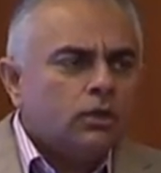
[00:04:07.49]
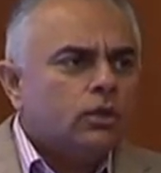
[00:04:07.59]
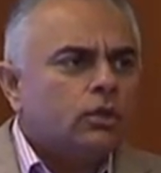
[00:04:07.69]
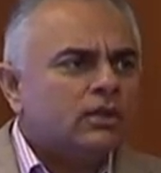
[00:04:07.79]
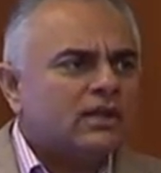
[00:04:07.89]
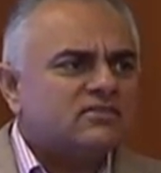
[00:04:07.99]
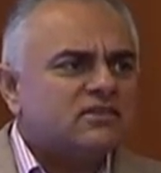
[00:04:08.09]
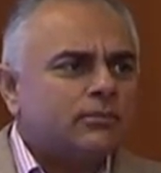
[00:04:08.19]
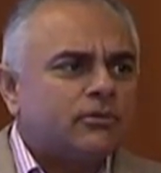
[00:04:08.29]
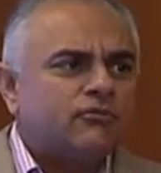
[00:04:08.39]
Do you know the
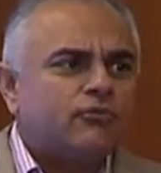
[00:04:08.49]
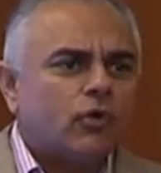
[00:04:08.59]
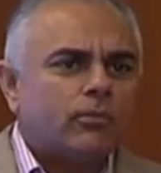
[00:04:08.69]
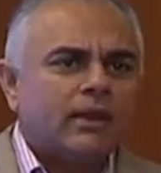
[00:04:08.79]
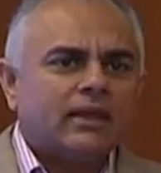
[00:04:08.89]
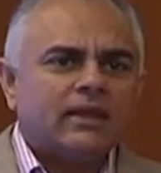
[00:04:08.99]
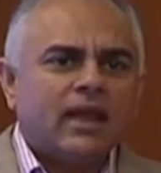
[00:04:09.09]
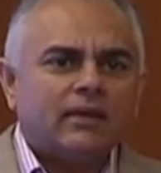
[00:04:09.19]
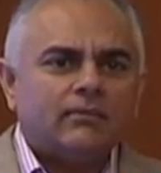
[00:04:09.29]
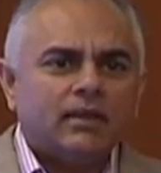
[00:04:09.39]
concept of foremilk and
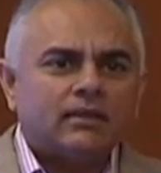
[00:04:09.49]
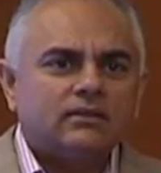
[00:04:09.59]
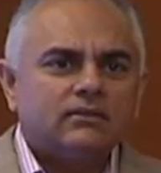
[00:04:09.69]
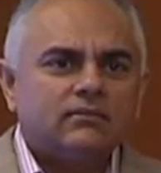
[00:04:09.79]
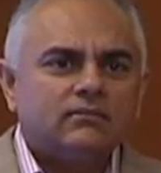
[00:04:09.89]
hindmilk?